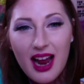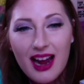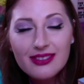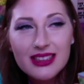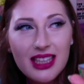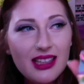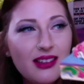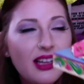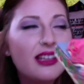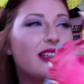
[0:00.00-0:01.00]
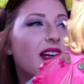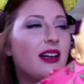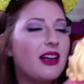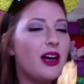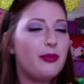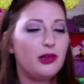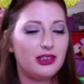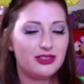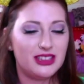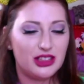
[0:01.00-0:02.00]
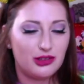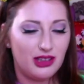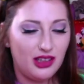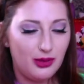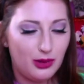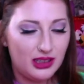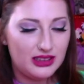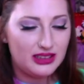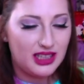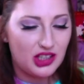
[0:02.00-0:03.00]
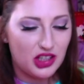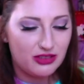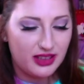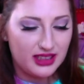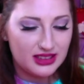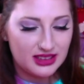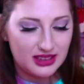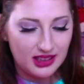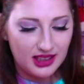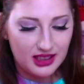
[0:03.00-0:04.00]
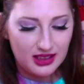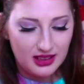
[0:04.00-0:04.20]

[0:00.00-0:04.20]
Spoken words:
I've seen like a couple of Cinderella ones and her face is like